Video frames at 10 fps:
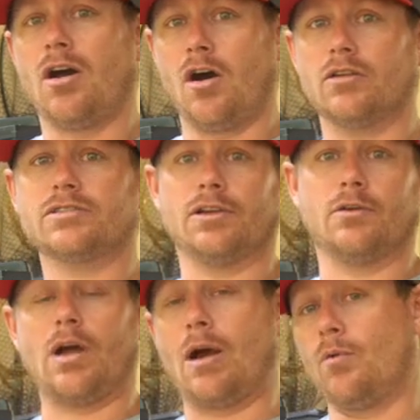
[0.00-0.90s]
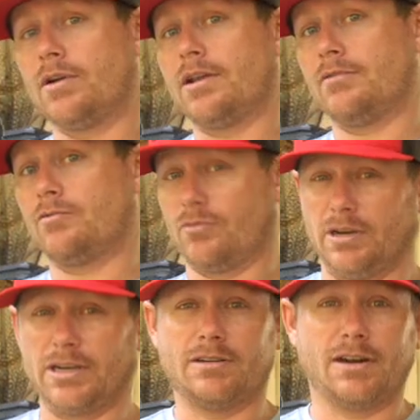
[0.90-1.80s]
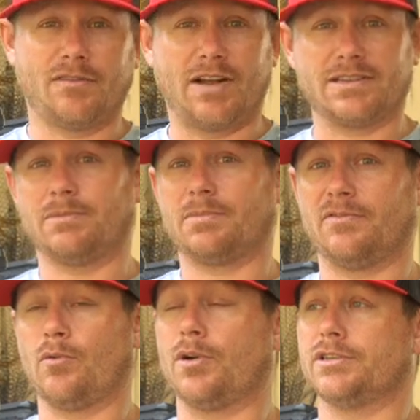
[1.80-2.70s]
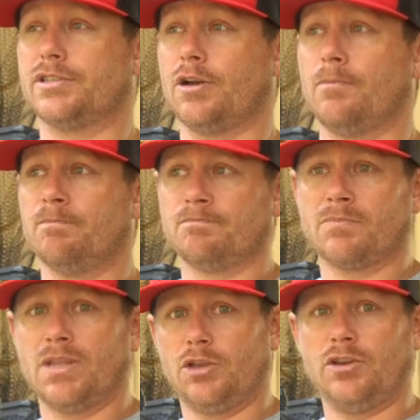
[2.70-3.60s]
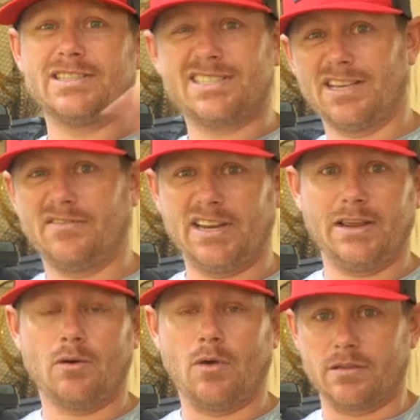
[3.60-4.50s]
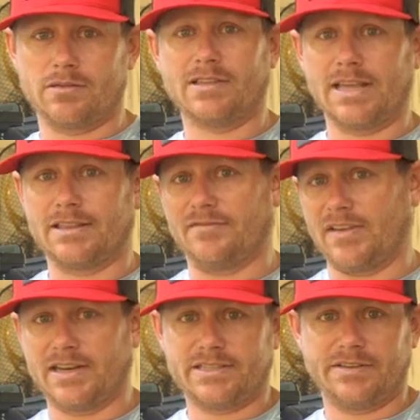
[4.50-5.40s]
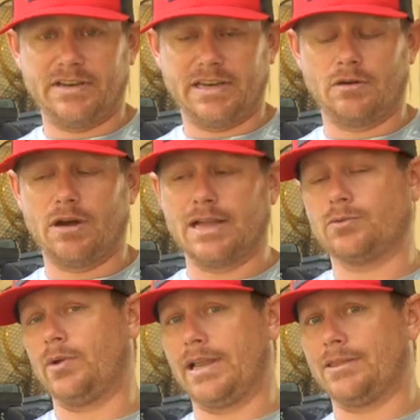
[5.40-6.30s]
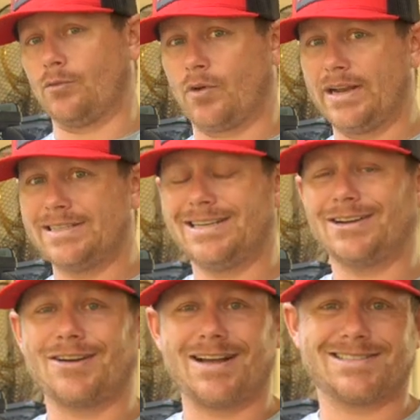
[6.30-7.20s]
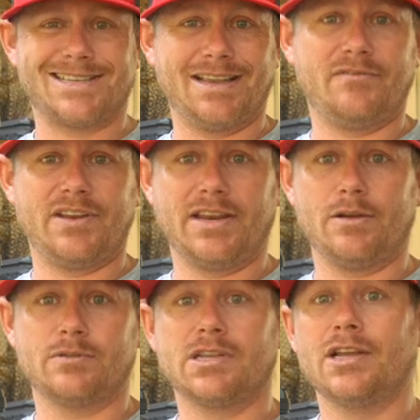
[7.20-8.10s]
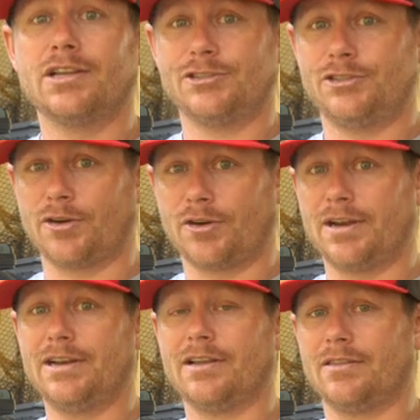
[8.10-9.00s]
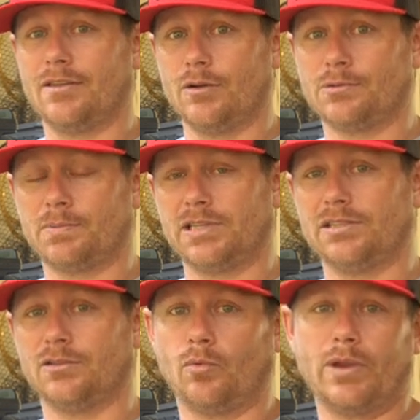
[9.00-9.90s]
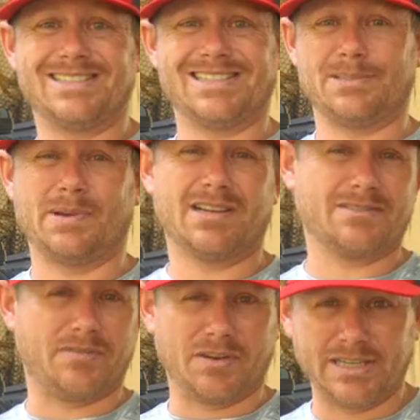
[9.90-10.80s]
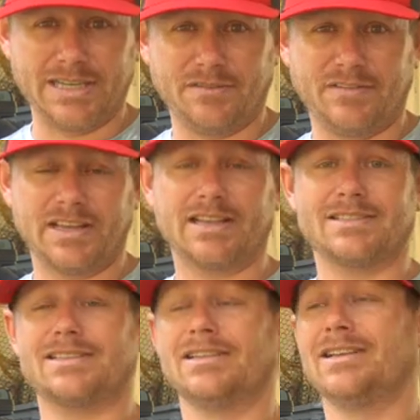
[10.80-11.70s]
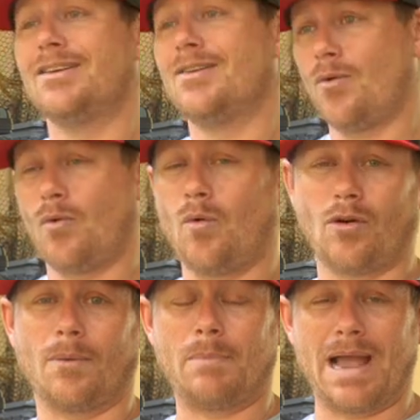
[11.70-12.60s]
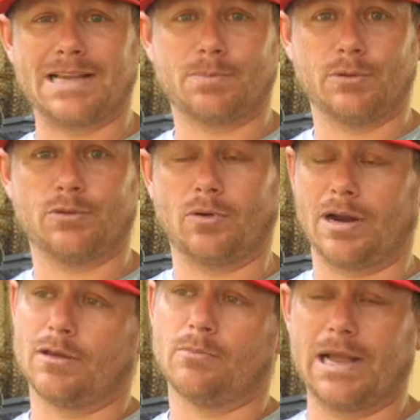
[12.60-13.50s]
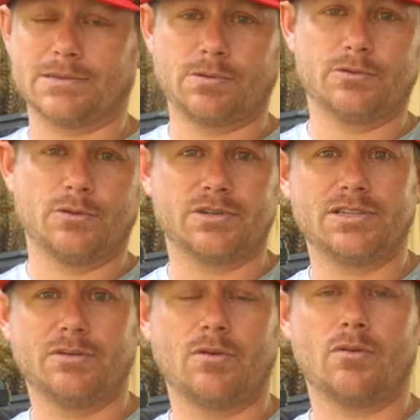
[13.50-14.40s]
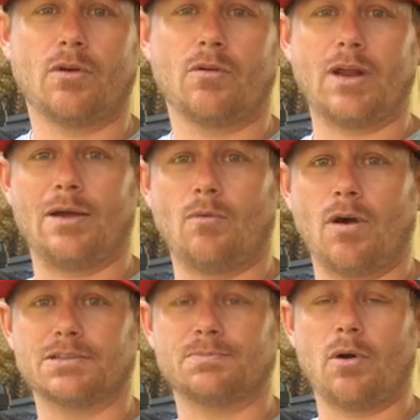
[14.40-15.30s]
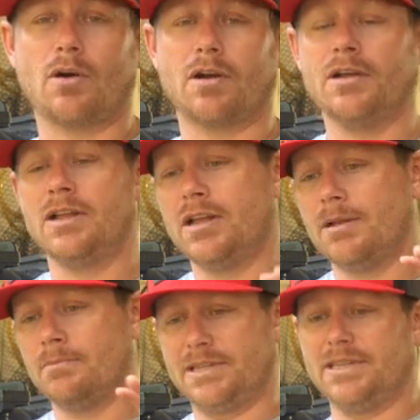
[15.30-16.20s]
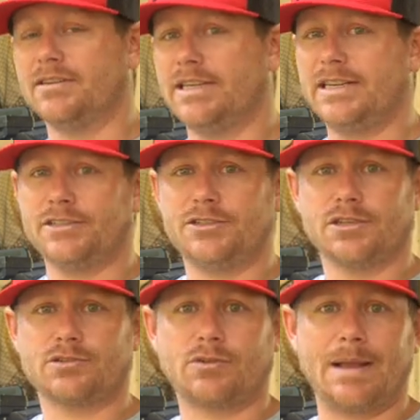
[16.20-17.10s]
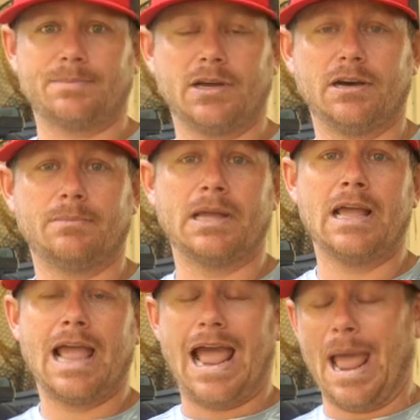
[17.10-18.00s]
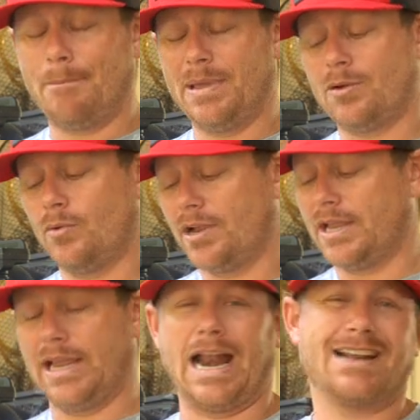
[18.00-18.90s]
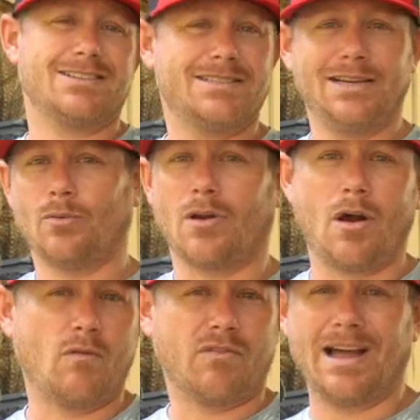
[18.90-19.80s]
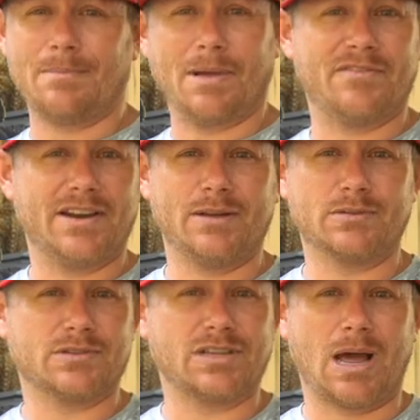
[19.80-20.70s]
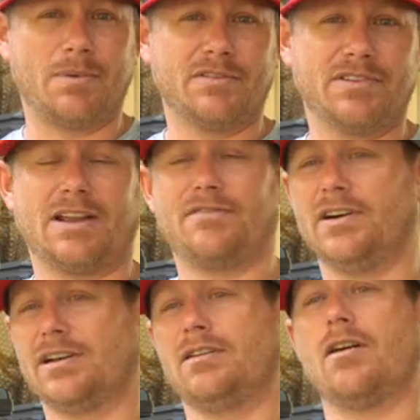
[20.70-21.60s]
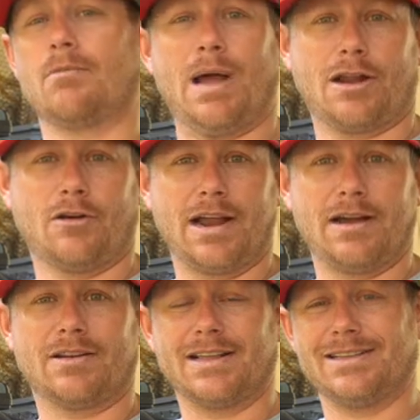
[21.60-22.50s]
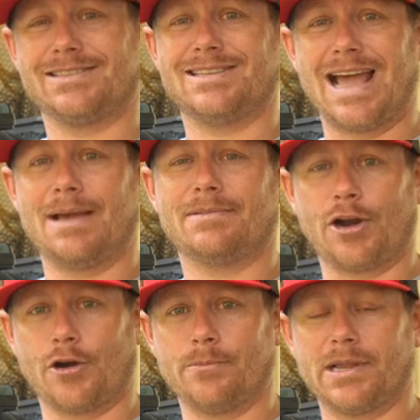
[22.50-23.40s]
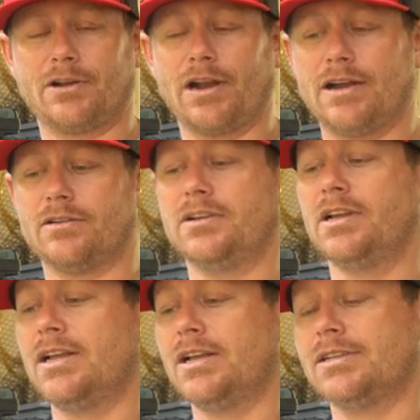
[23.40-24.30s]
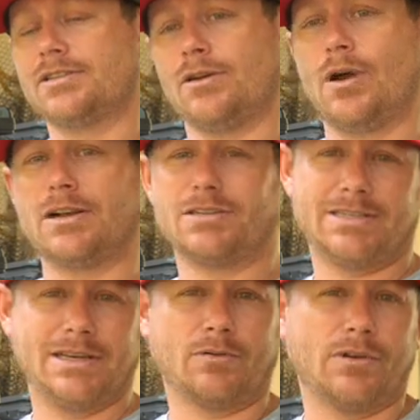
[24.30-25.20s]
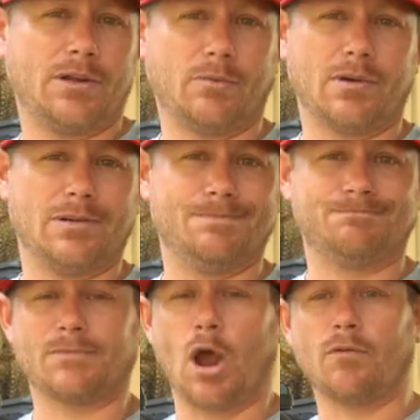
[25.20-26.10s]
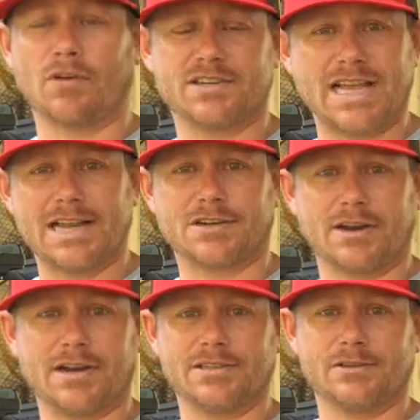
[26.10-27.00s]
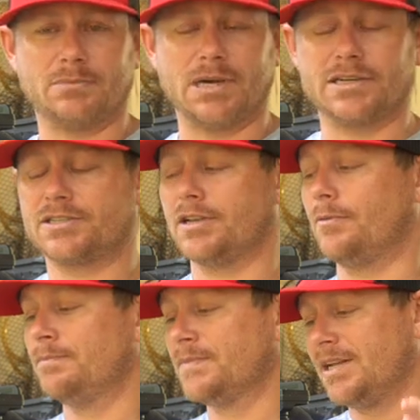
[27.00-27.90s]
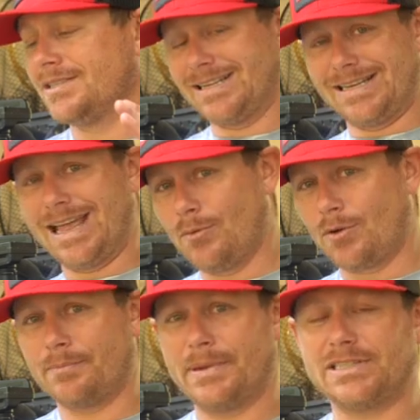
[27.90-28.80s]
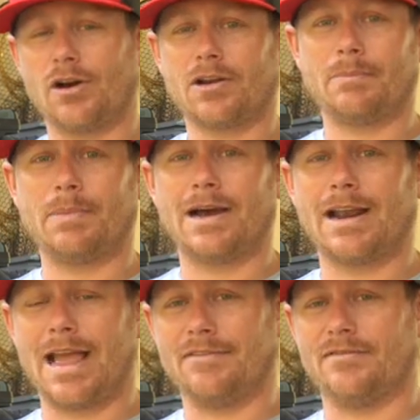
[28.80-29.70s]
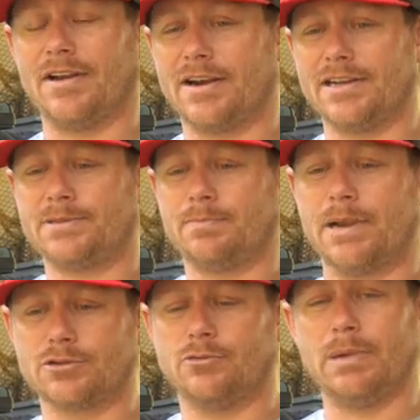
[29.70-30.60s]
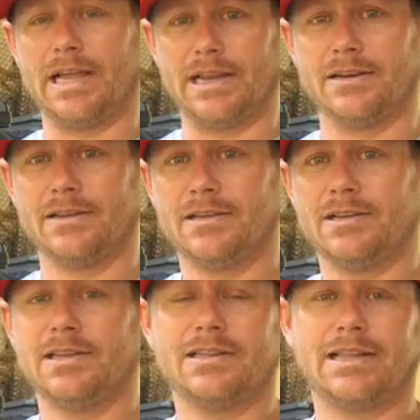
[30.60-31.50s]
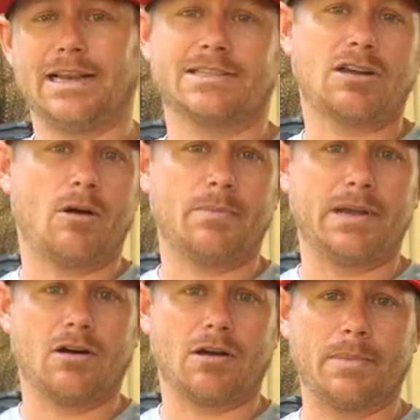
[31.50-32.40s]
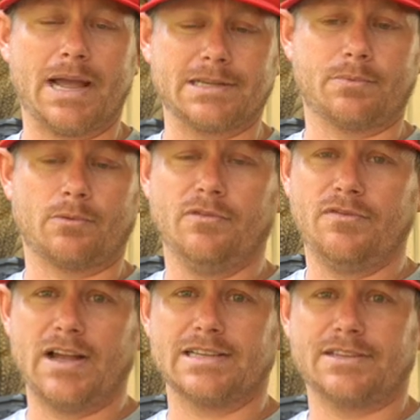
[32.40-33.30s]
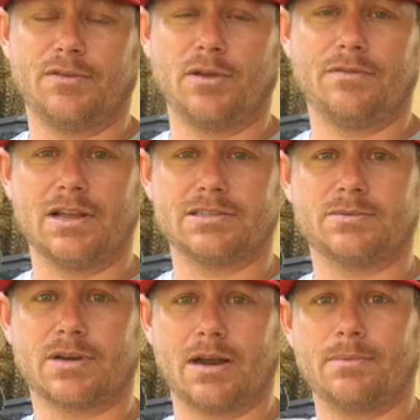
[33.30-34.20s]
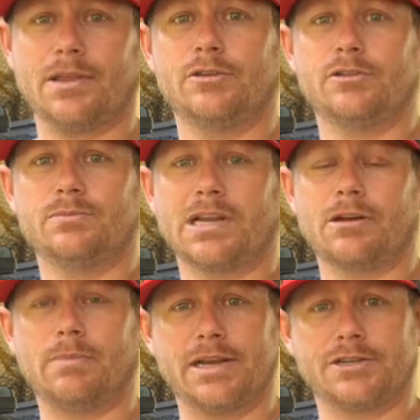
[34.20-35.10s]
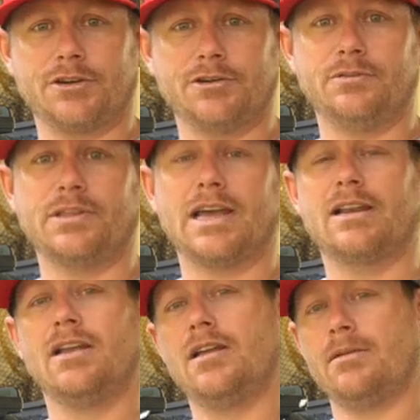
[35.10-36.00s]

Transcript: Also, I wanted to really clarify something for you. So, you didn't see a video other than the fantasy video last week. And the reason you're not seeing videos during those particular weeks is because of elite events or Bass Pro Tour. I know the Bass Pro Tour is still going on at Watts Bar, but the elite just wrapped up at Pickwick, and I just didn't want to overlap my videos on top of it. I feel like a lot of my crowd is that tournament crowd, so I just didn't really want to oversaturate it too much. So today we're going to be talking about a very special bait that has caught me a lot of bass. But real fast, if you have not subscribed to my YouTube channel, make sure you do that.